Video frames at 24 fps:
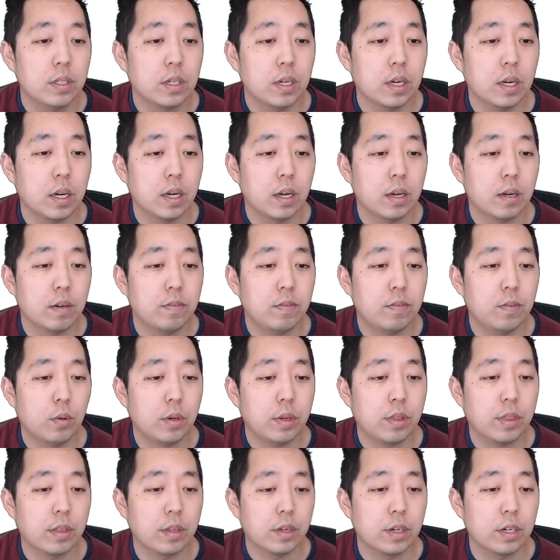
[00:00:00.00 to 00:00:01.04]
Uh, 4
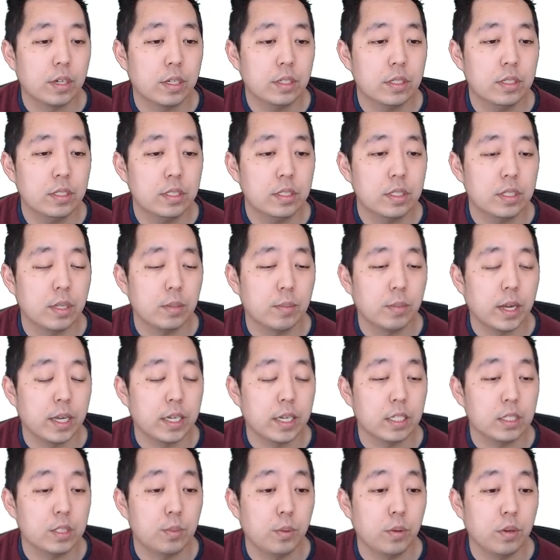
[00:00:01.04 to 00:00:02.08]
thirds and
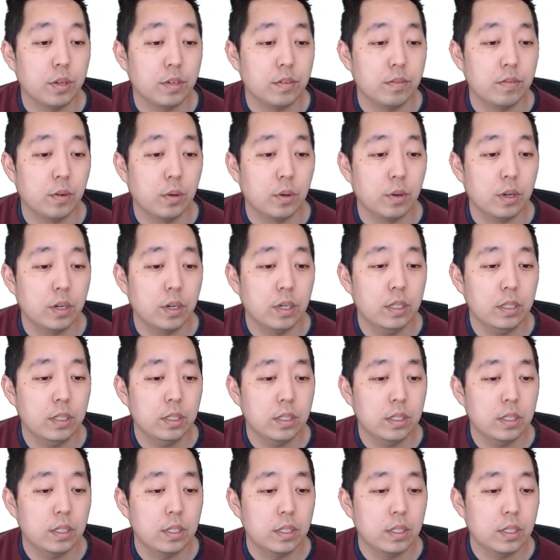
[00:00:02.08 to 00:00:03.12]
minus 0.4.
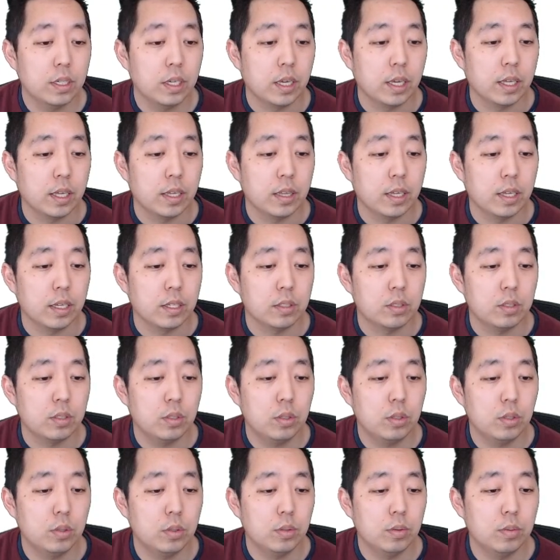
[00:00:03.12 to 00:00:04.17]
And then
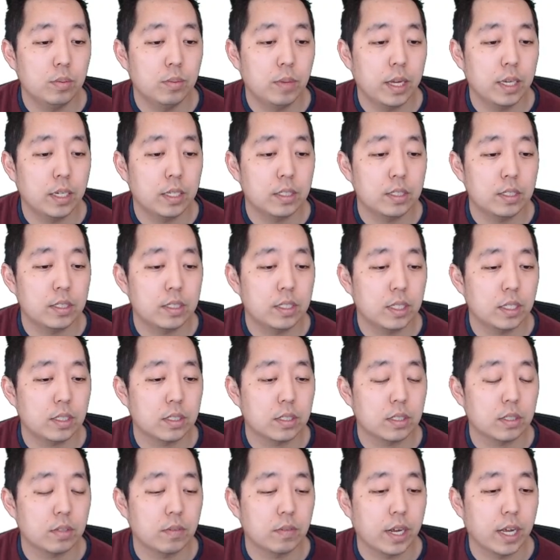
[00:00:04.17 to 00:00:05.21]
2 minus
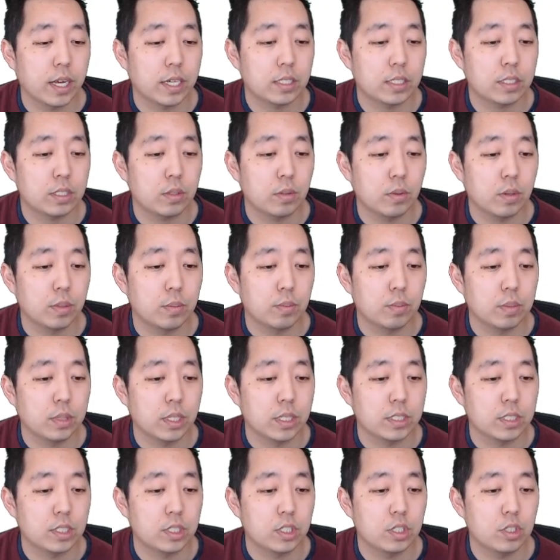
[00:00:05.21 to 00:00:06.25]
6 over x squared
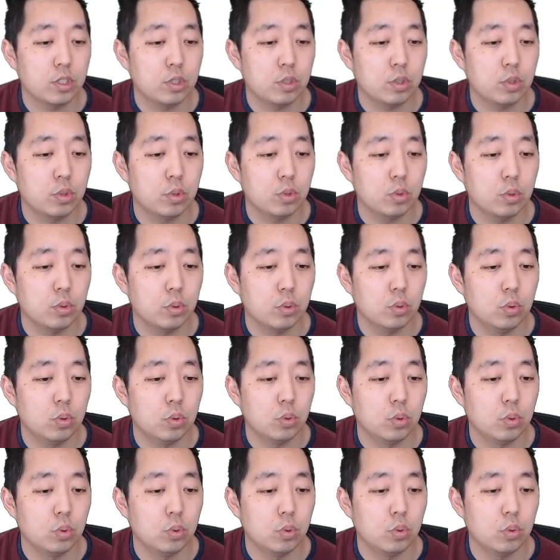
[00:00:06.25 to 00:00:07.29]
plus 2.
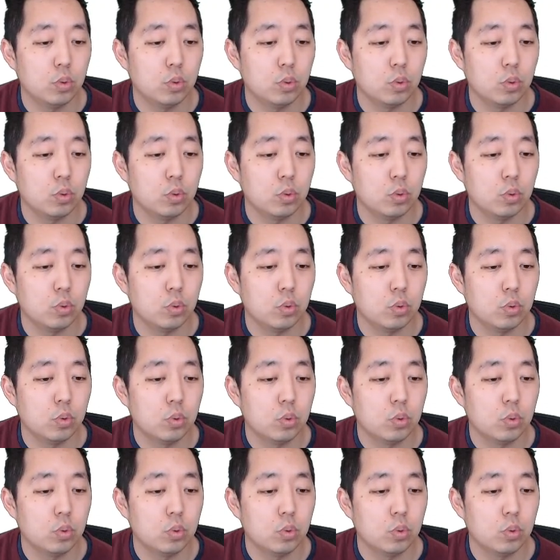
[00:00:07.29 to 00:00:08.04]
Ooh.